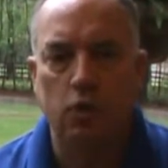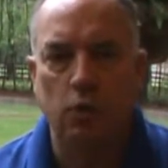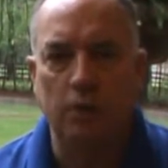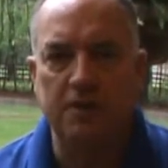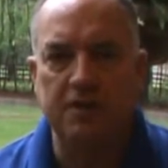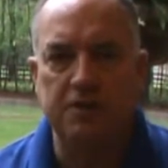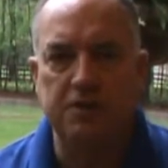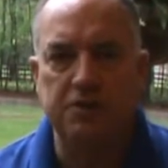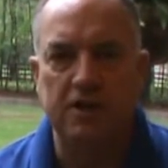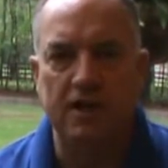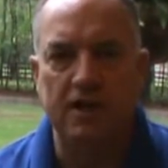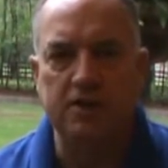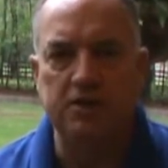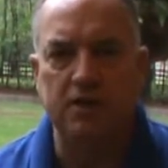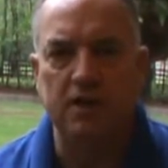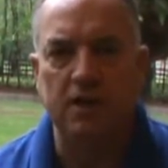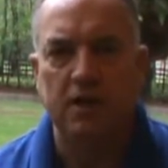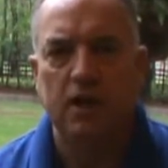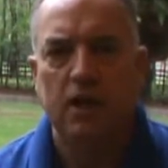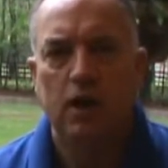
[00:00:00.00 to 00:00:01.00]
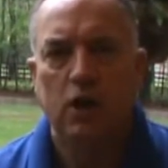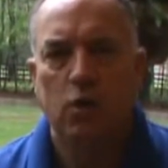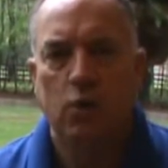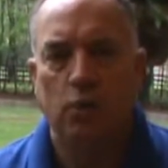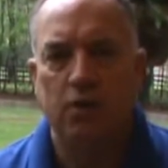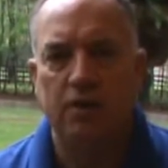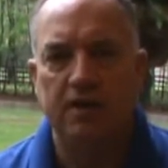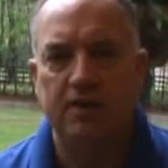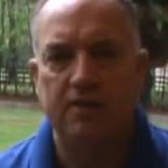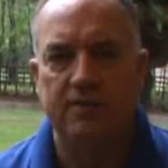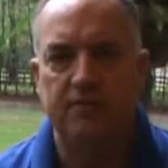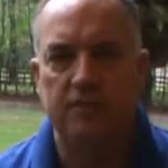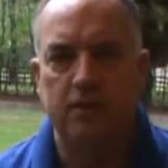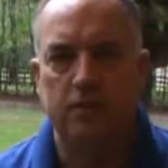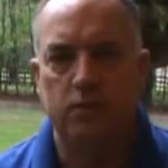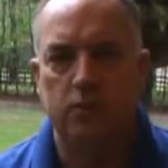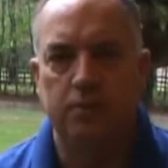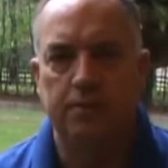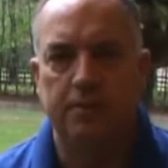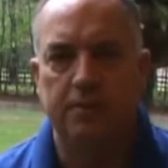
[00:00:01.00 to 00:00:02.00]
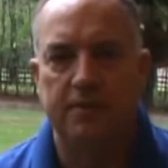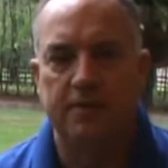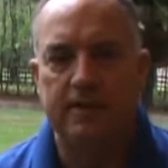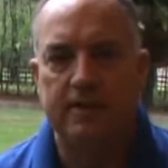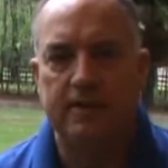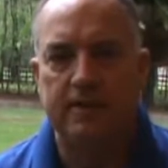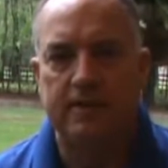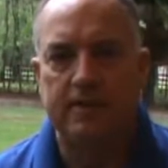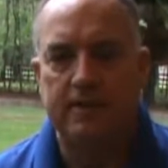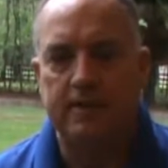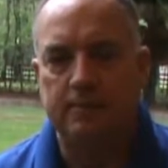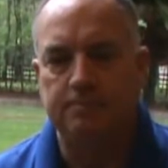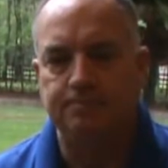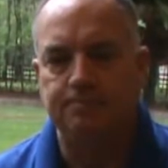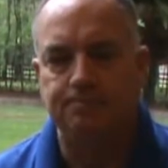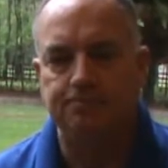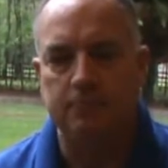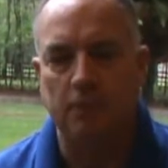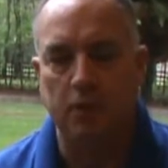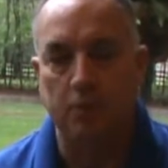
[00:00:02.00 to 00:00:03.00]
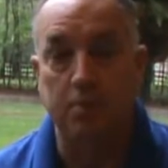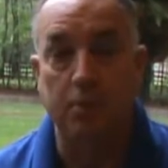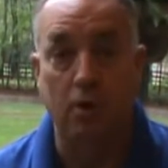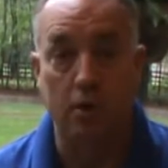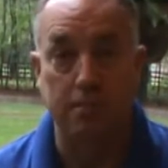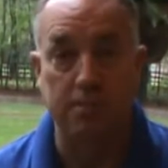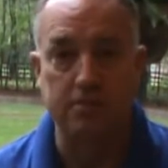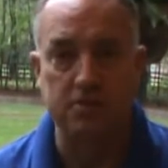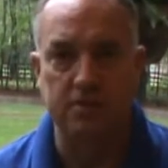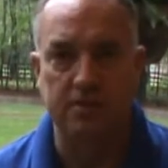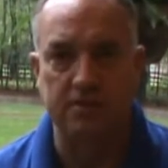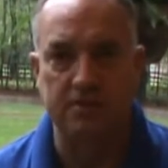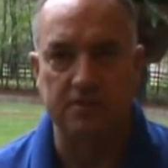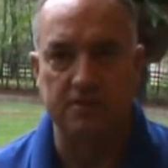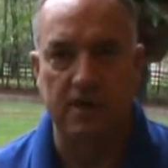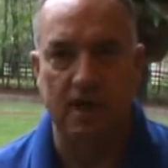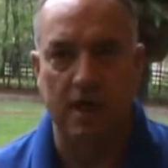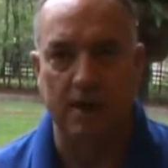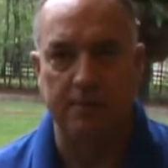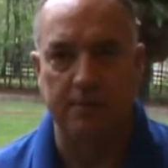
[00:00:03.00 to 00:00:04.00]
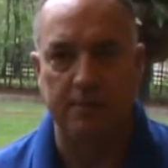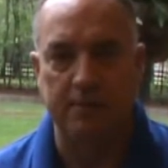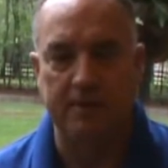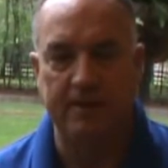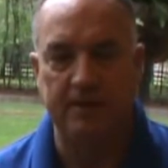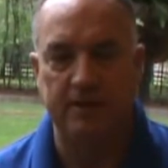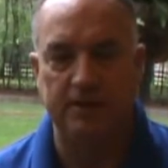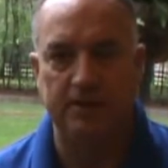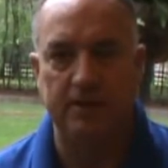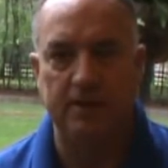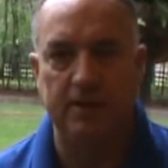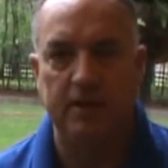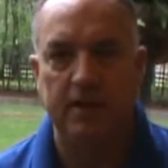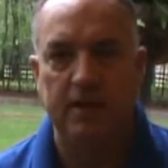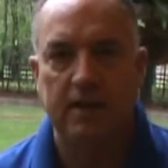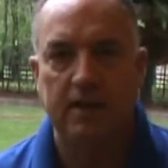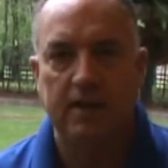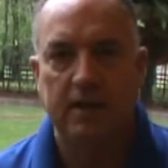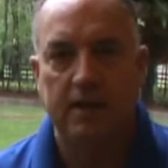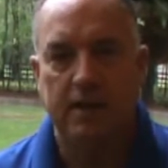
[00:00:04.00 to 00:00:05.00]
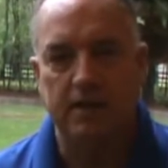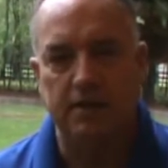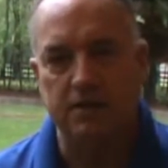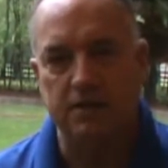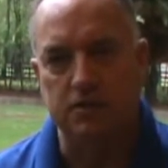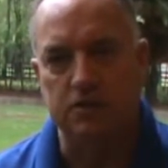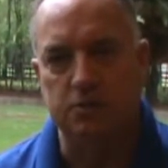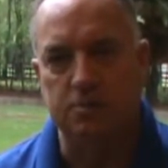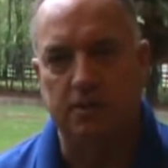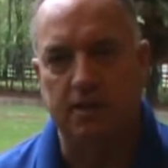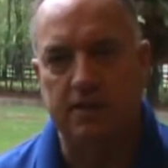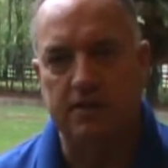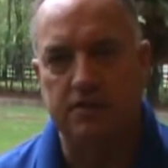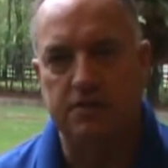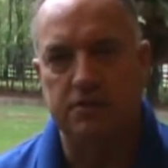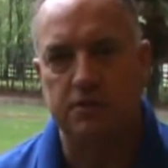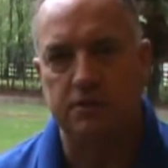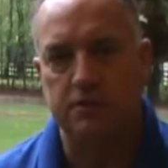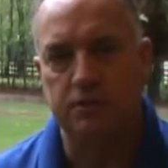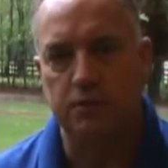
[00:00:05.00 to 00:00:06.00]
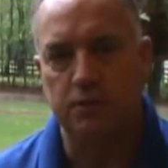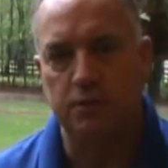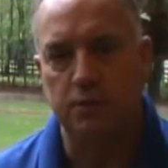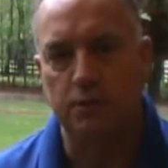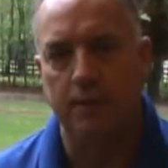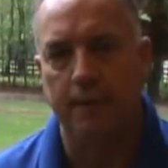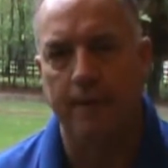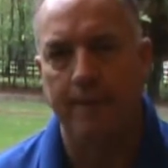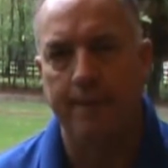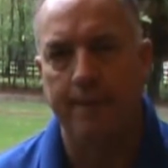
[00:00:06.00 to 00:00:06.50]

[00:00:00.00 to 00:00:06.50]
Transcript: when to change it, I want to give you the purpose of the timing belt. It's to explain to you